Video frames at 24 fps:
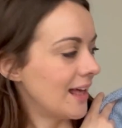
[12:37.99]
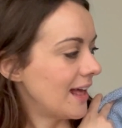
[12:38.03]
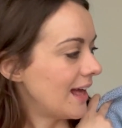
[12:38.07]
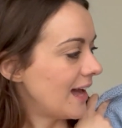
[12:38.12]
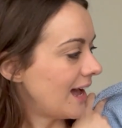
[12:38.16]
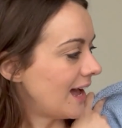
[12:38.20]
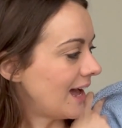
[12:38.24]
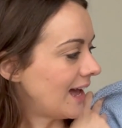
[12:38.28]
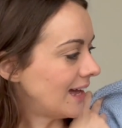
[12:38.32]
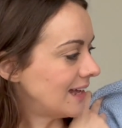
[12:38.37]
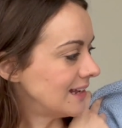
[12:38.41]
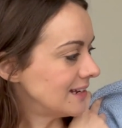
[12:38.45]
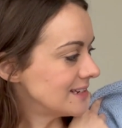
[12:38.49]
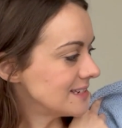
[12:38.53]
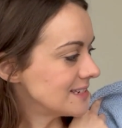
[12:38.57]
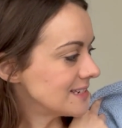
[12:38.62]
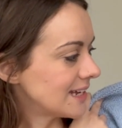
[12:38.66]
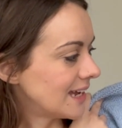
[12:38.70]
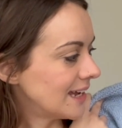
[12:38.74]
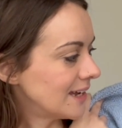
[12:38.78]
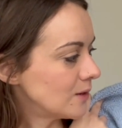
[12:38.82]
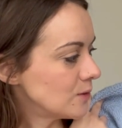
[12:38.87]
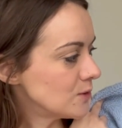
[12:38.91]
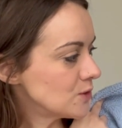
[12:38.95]
And
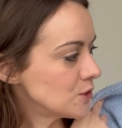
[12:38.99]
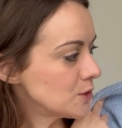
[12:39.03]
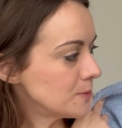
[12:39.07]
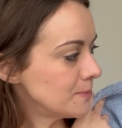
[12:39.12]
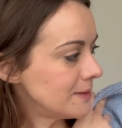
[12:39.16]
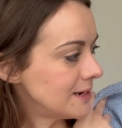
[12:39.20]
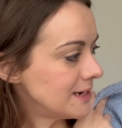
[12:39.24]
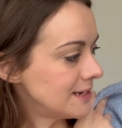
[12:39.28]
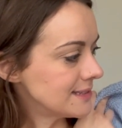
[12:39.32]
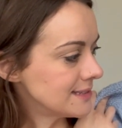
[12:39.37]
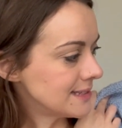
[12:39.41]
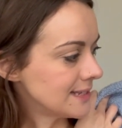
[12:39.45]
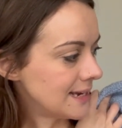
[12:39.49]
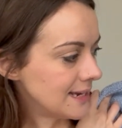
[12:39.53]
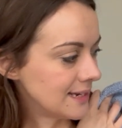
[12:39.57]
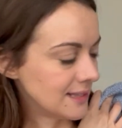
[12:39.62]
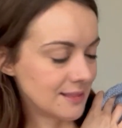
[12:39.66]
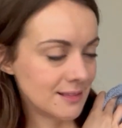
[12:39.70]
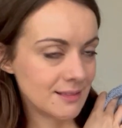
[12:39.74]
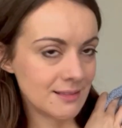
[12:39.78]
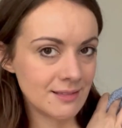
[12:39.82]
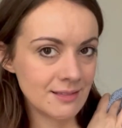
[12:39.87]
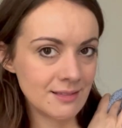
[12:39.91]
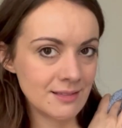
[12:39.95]
I also made like
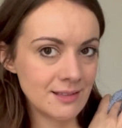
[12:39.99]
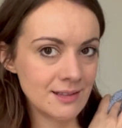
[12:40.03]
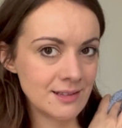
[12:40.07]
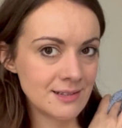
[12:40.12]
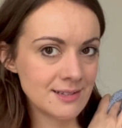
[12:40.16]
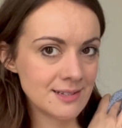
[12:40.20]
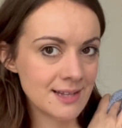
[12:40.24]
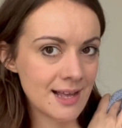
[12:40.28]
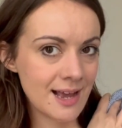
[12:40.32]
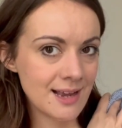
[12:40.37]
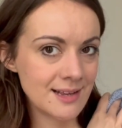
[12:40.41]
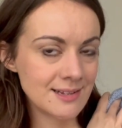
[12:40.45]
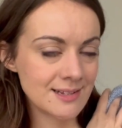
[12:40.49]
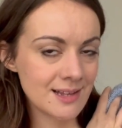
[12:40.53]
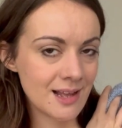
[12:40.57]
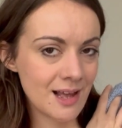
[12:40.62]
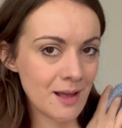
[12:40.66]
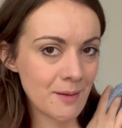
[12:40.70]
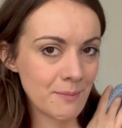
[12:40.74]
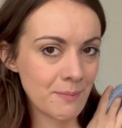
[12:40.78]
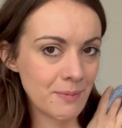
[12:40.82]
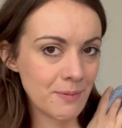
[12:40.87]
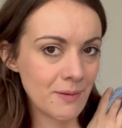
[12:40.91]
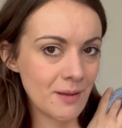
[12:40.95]
the size
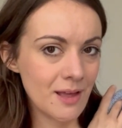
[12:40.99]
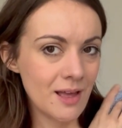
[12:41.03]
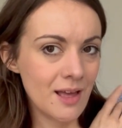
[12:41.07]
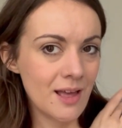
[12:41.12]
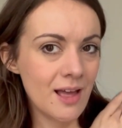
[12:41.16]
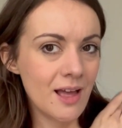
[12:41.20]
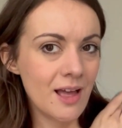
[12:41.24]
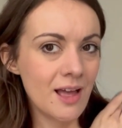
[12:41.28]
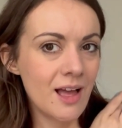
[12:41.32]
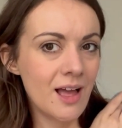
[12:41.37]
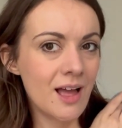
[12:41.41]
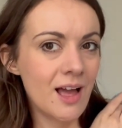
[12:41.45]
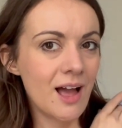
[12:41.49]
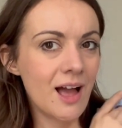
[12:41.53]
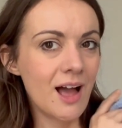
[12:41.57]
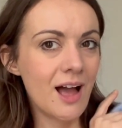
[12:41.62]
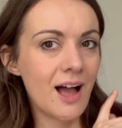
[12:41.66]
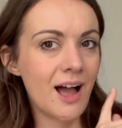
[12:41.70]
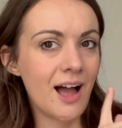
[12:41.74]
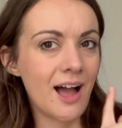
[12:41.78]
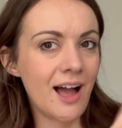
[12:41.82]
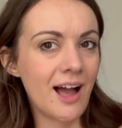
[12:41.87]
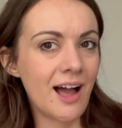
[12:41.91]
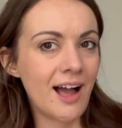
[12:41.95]
up.
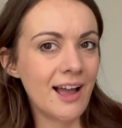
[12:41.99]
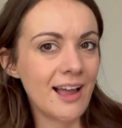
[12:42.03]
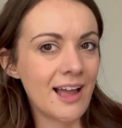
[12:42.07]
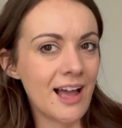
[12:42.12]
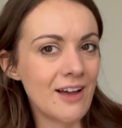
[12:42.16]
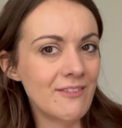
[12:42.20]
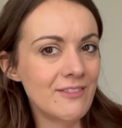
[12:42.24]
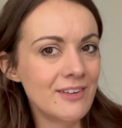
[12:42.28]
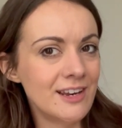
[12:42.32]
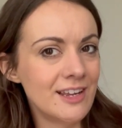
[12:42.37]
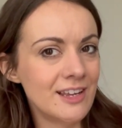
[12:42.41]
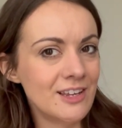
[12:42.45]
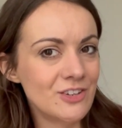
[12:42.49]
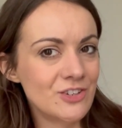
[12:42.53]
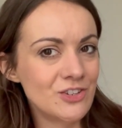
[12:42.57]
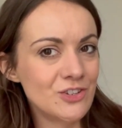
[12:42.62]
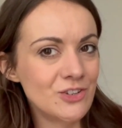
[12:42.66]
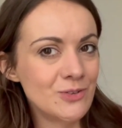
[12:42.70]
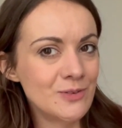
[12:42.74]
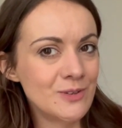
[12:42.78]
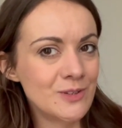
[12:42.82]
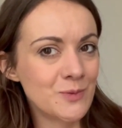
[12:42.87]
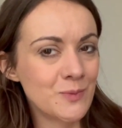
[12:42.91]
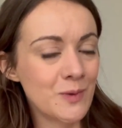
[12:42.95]
I have an
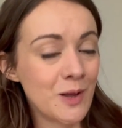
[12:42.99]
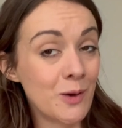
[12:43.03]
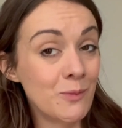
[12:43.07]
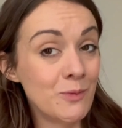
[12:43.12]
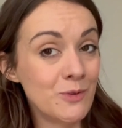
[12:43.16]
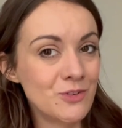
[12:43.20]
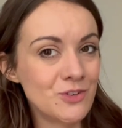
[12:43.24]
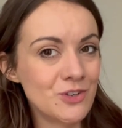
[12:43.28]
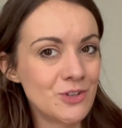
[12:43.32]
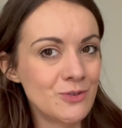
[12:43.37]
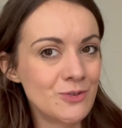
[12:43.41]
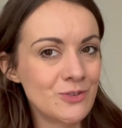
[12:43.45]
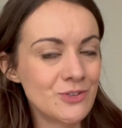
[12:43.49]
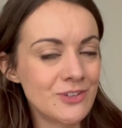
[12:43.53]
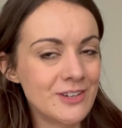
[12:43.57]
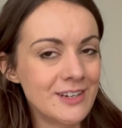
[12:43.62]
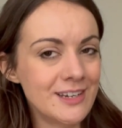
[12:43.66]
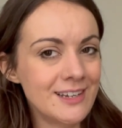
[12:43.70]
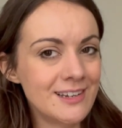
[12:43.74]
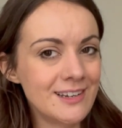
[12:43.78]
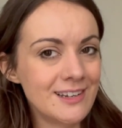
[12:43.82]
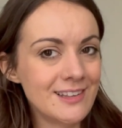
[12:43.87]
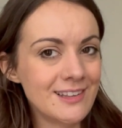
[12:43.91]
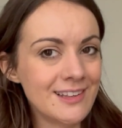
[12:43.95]
issue as well with children
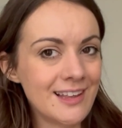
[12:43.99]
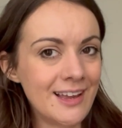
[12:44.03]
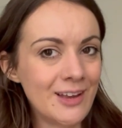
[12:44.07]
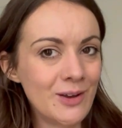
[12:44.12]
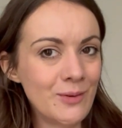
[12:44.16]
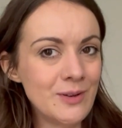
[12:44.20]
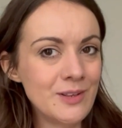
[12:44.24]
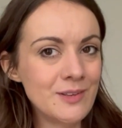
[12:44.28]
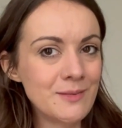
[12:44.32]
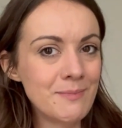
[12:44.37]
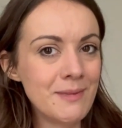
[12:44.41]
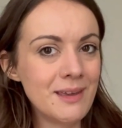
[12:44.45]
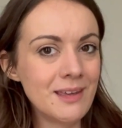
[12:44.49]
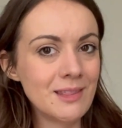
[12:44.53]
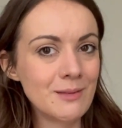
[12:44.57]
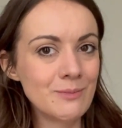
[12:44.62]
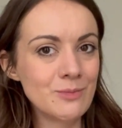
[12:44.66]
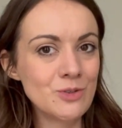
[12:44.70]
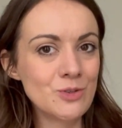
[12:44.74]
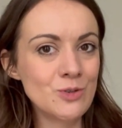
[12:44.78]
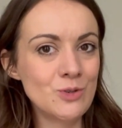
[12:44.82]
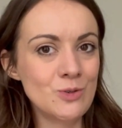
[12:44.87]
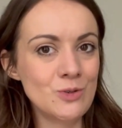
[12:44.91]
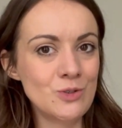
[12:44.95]
knits. I always make them
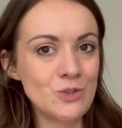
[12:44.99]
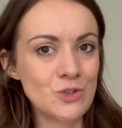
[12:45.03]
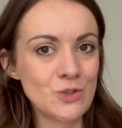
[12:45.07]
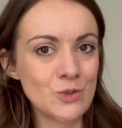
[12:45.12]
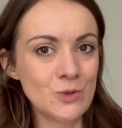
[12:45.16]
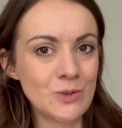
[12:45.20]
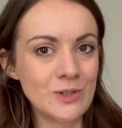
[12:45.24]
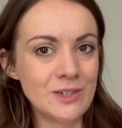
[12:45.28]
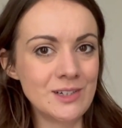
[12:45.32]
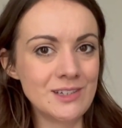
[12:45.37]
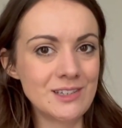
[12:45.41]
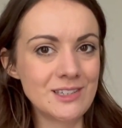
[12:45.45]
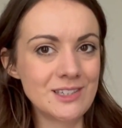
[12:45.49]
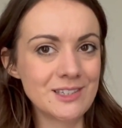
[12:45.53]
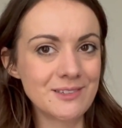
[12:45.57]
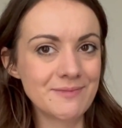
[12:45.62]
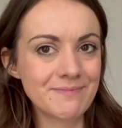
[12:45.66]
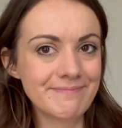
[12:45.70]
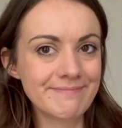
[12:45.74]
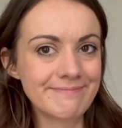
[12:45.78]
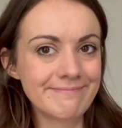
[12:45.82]
too short.